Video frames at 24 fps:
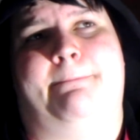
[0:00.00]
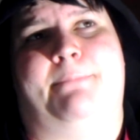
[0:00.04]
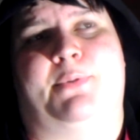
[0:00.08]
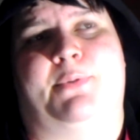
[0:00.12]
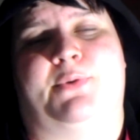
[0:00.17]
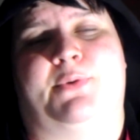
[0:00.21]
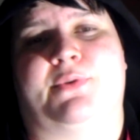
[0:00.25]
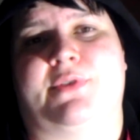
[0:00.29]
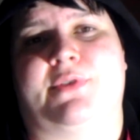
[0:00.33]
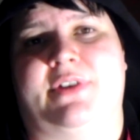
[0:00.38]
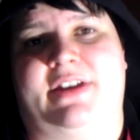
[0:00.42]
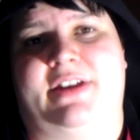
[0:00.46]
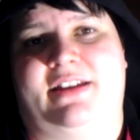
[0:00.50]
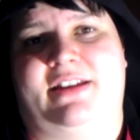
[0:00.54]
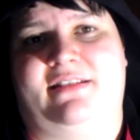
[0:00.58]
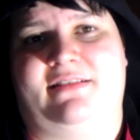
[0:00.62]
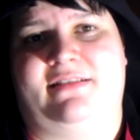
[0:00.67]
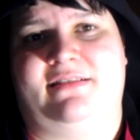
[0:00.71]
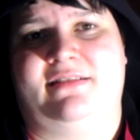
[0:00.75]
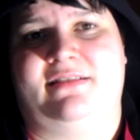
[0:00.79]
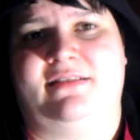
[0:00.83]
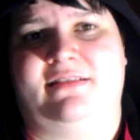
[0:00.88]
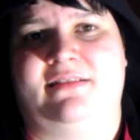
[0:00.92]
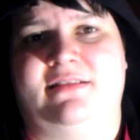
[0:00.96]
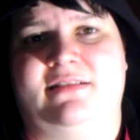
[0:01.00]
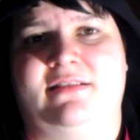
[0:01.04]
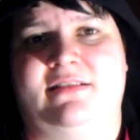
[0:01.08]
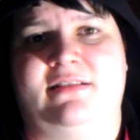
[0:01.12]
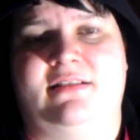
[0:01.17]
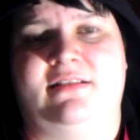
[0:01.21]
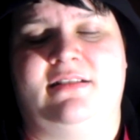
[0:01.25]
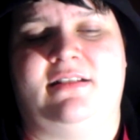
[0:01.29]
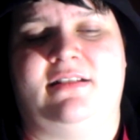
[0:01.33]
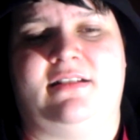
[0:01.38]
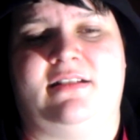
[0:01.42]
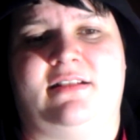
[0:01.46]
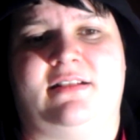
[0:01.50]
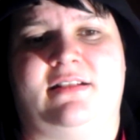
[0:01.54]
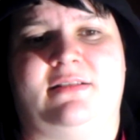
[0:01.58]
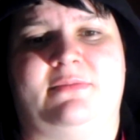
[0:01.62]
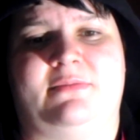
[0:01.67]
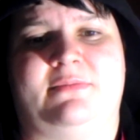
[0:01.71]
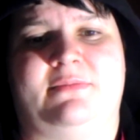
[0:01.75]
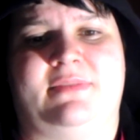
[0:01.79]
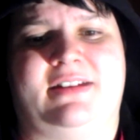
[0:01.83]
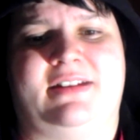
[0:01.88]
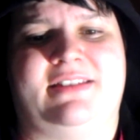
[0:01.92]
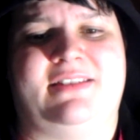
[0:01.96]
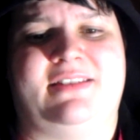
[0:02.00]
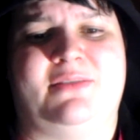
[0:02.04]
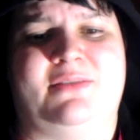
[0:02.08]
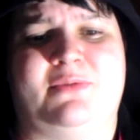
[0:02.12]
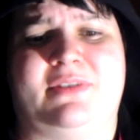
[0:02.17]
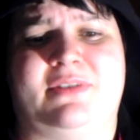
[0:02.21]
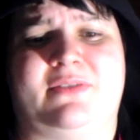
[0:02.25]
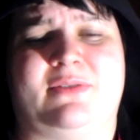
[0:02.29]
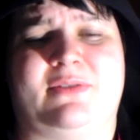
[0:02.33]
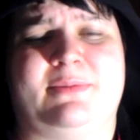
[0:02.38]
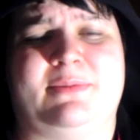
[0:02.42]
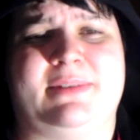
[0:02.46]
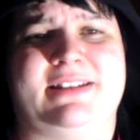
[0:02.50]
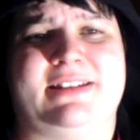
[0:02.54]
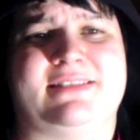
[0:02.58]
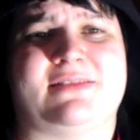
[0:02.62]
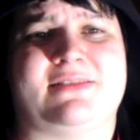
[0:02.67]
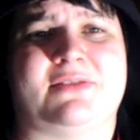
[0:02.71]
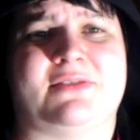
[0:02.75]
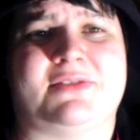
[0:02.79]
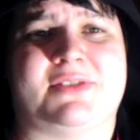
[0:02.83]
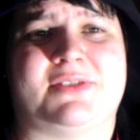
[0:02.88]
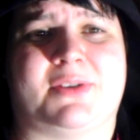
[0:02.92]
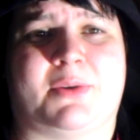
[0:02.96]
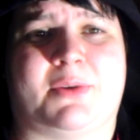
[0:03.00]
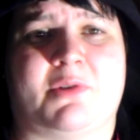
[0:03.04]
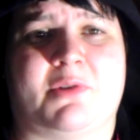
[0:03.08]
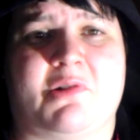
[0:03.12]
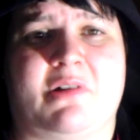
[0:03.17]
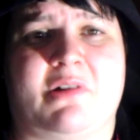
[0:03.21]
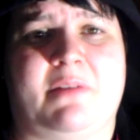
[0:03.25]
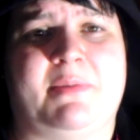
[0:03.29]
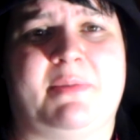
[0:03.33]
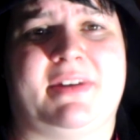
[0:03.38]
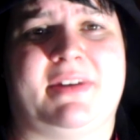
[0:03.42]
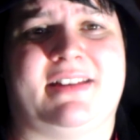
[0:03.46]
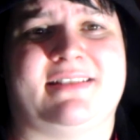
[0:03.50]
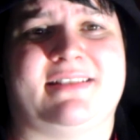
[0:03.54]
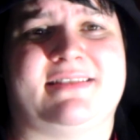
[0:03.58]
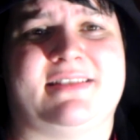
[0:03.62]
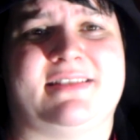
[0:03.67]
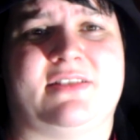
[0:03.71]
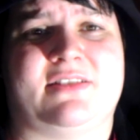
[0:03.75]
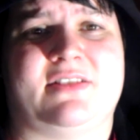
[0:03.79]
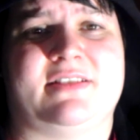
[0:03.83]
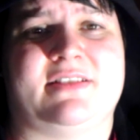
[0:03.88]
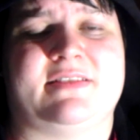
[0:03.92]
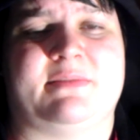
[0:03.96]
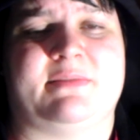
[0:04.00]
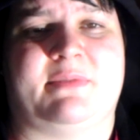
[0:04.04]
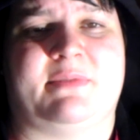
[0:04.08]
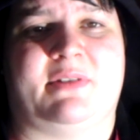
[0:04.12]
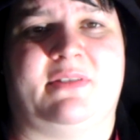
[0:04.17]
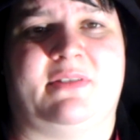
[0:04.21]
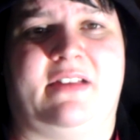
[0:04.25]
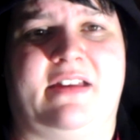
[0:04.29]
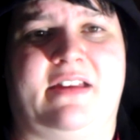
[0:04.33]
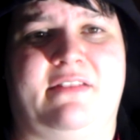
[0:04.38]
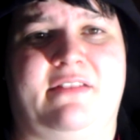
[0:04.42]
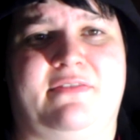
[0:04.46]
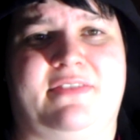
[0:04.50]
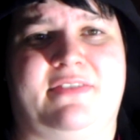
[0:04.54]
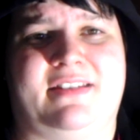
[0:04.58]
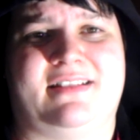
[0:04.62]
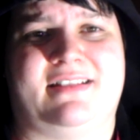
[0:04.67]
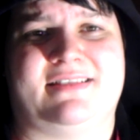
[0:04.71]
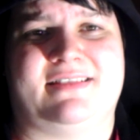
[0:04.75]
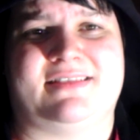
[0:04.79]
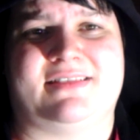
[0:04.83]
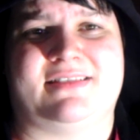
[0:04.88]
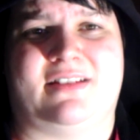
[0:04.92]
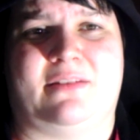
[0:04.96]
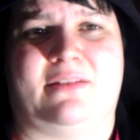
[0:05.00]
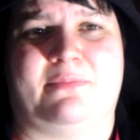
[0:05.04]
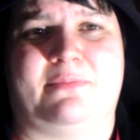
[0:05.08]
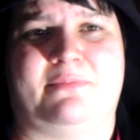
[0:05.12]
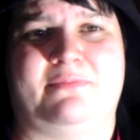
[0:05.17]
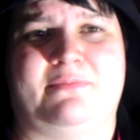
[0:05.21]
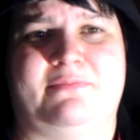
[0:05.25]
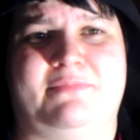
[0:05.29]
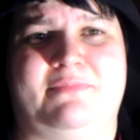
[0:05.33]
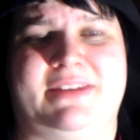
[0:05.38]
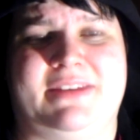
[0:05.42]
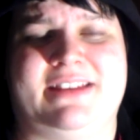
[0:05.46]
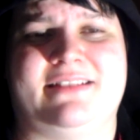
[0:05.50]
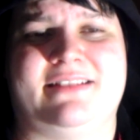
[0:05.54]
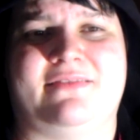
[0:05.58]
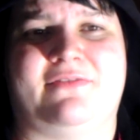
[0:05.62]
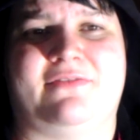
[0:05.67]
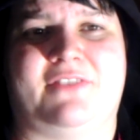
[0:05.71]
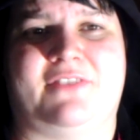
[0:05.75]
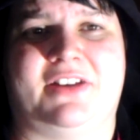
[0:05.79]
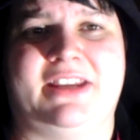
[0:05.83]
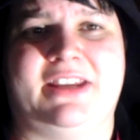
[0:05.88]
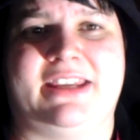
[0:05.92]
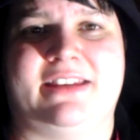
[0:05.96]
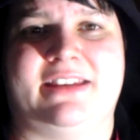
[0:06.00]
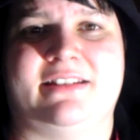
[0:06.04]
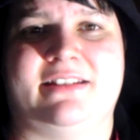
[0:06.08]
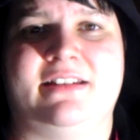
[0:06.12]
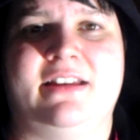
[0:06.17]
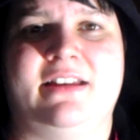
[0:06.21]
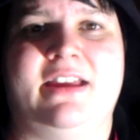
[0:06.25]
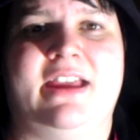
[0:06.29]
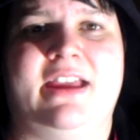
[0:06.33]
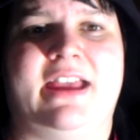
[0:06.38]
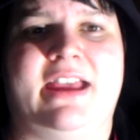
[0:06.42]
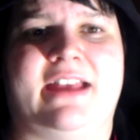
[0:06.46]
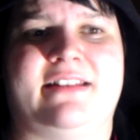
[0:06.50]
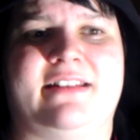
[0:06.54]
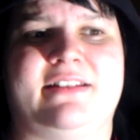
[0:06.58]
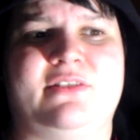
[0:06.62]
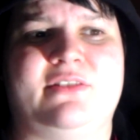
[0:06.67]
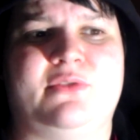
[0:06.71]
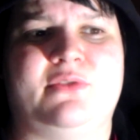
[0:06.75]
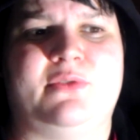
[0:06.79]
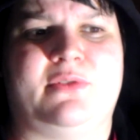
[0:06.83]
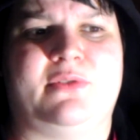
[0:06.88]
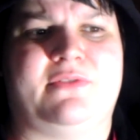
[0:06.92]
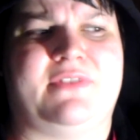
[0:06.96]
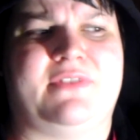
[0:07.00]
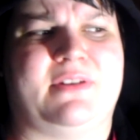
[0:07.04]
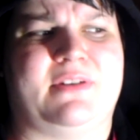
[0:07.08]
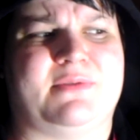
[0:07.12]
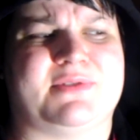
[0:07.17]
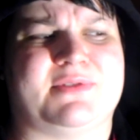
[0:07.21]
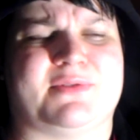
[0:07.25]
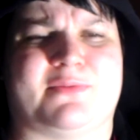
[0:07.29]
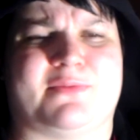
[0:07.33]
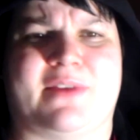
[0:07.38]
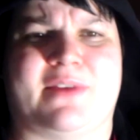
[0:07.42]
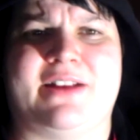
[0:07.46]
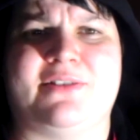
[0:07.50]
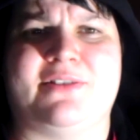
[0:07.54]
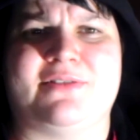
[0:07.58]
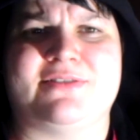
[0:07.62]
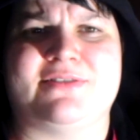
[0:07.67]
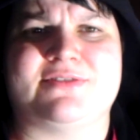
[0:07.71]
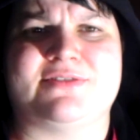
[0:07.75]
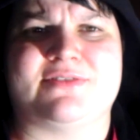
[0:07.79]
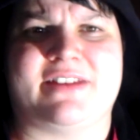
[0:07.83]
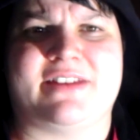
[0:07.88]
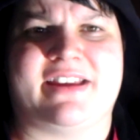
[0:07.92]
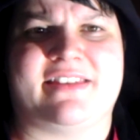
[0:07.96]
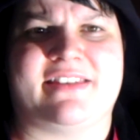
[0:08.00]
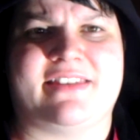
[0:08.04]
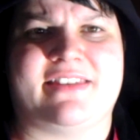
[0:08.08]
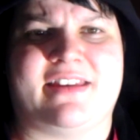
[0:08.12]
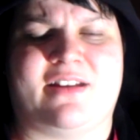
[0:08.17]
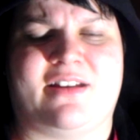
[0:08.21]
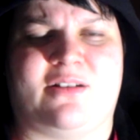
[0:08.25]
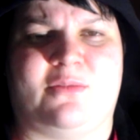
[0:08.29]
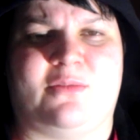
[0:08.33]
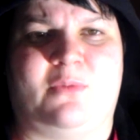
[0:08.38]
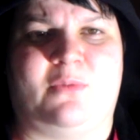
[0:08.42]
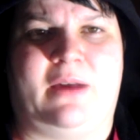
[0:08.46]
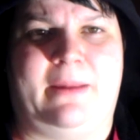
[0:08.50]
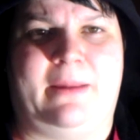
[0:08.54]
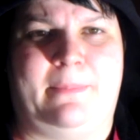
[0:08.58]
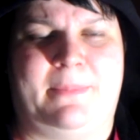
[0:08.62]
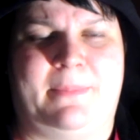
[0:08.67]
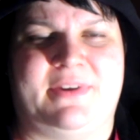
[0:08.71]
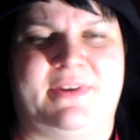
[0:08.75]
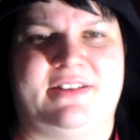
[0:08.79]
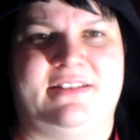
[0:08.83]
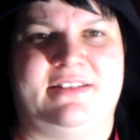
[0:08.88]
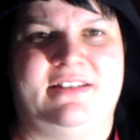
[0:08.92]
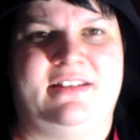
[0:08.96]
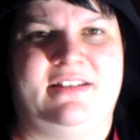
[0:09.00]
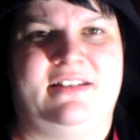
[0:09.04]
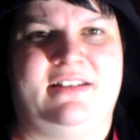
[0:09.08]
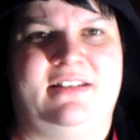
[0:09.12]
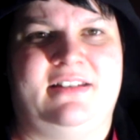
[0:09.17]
boring. I think when everybody starts to grow up and get serious about life, things stop being funny. And I don't know if that was a writer's strike thing or what, but